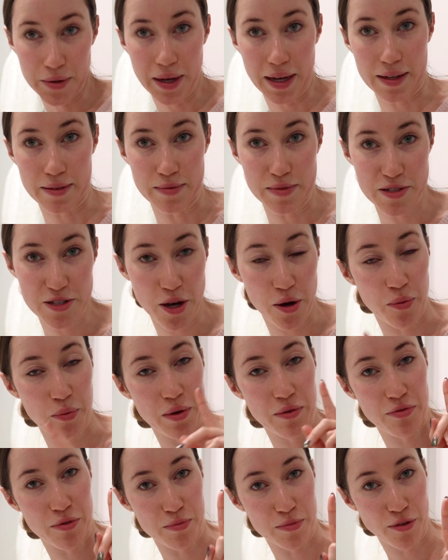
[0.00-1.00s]
Okay, so
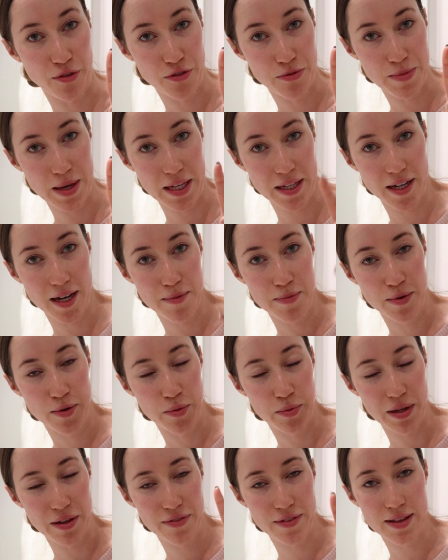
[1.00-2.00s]
we've removed makeup,
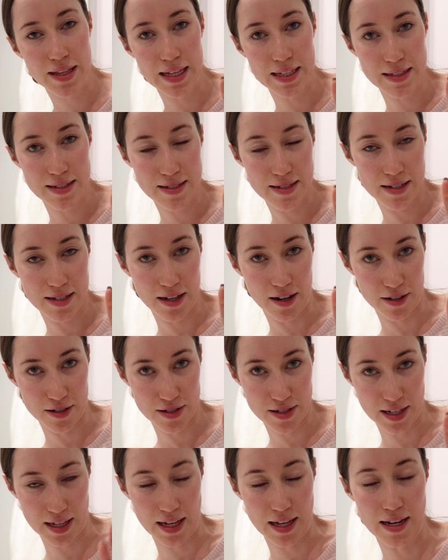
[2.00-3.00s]
we have cleansed our
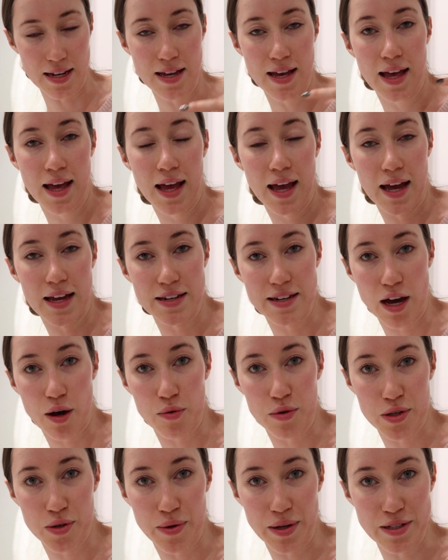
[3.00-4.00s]
skin, and now
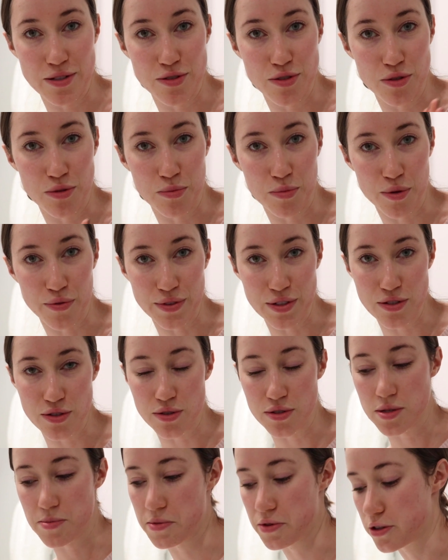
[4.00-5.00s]
we're going to move
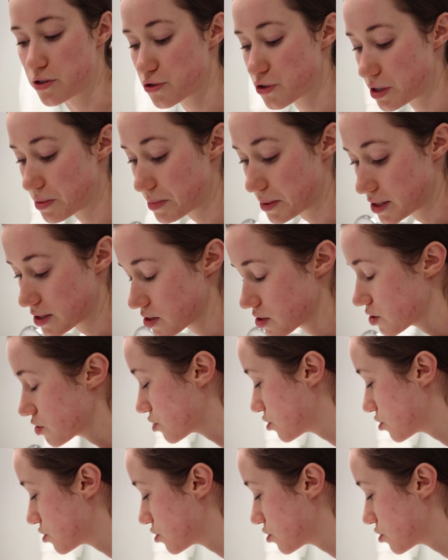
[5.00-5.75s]
into some of the treatments.